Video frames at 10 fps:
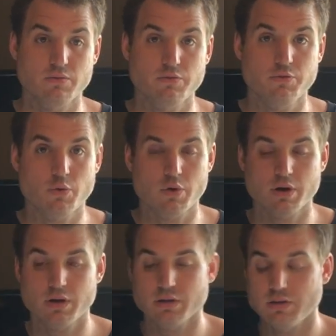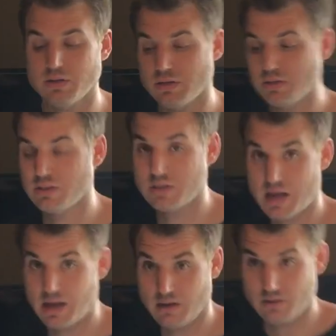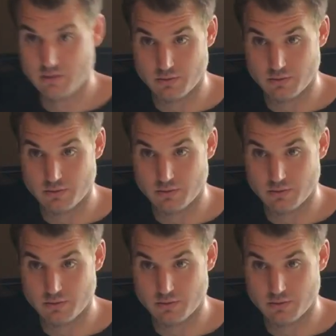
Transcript: for the state